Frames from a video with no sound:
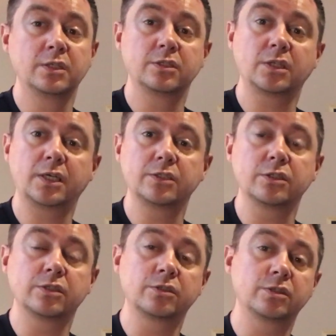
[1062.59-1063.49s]

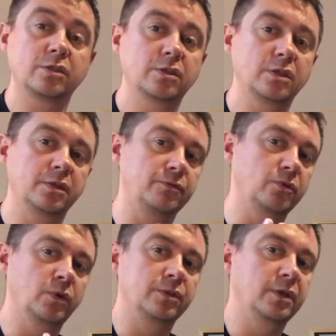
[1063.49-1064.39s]
sizes, if
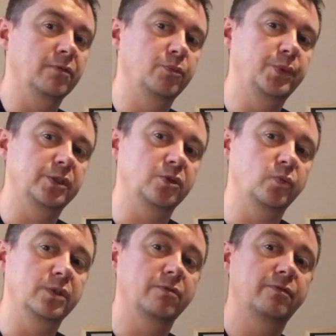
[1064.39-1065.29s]
you want to have a picture
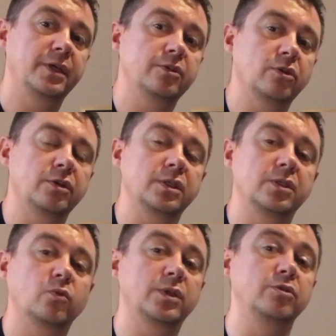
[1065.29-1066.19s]
with a face on
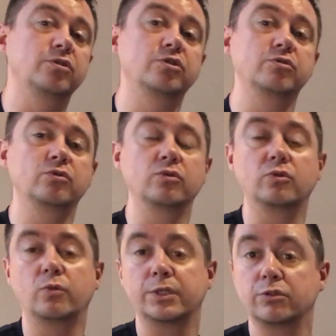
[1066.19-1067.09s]
it, what you should
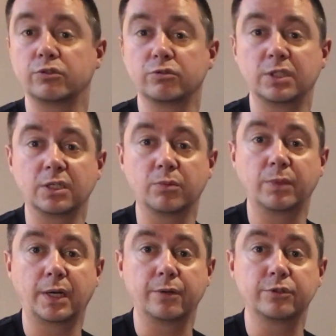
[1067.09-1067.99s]
do, what you should think
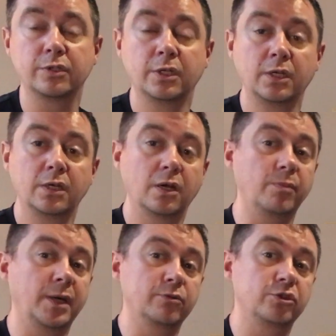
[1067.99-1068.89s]
about
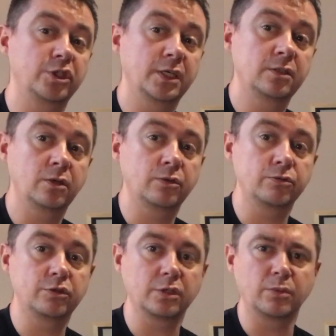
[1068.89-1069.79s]
the
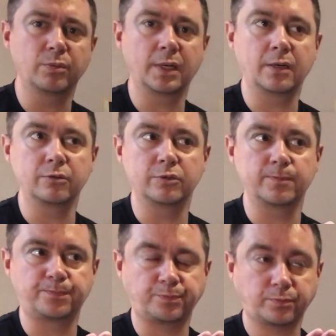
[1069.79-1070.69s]
shadows,
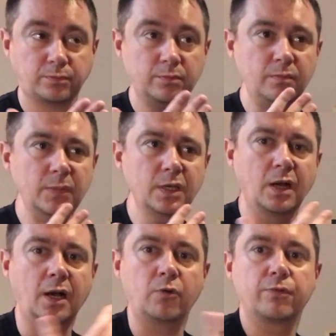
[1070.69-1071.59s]
about
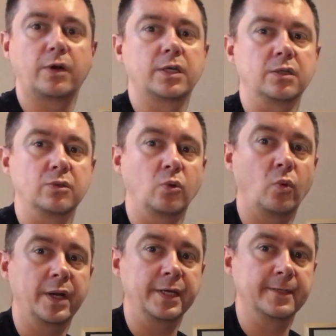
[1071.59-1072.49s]
how farther
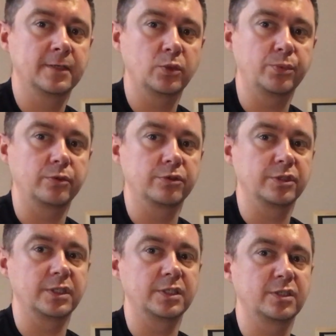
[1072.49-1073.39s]
away a
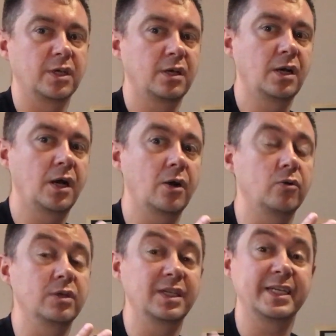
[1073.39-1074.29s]
person is,
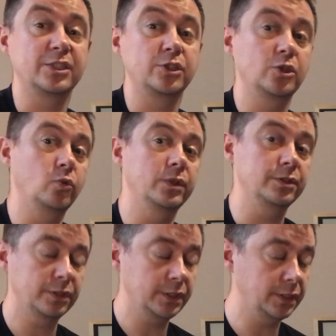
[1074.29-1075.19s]
how less you
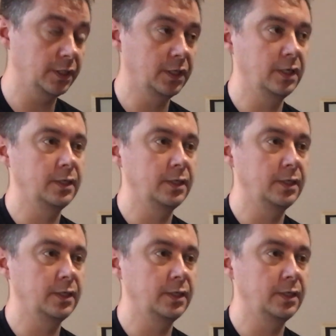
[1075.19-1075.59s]
will see.